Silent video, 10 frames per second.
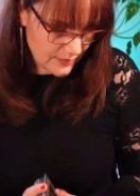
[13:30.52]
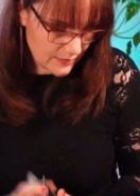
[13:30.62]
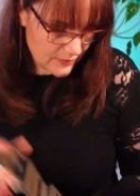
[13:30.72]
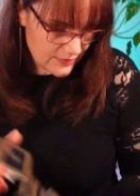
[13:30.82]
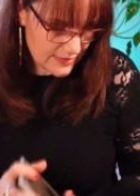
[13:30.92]

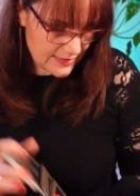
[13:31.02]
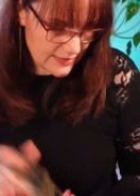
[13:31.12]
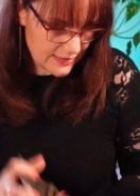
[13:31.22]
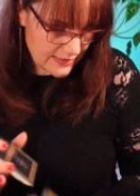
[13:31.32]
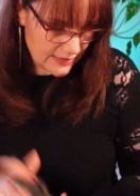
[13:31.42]
because
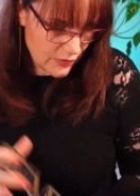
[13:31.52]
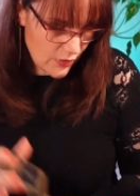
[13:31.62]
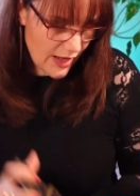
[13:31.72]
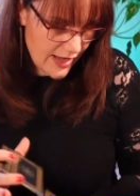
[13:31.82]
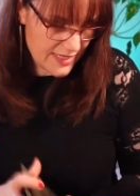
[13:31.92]

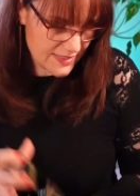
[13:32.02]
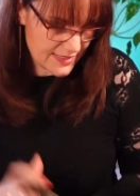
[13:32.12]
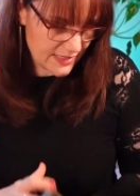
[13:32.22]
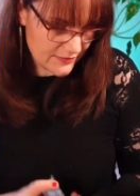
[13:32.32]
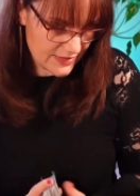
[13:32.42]
your higher
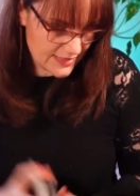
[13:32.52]
self is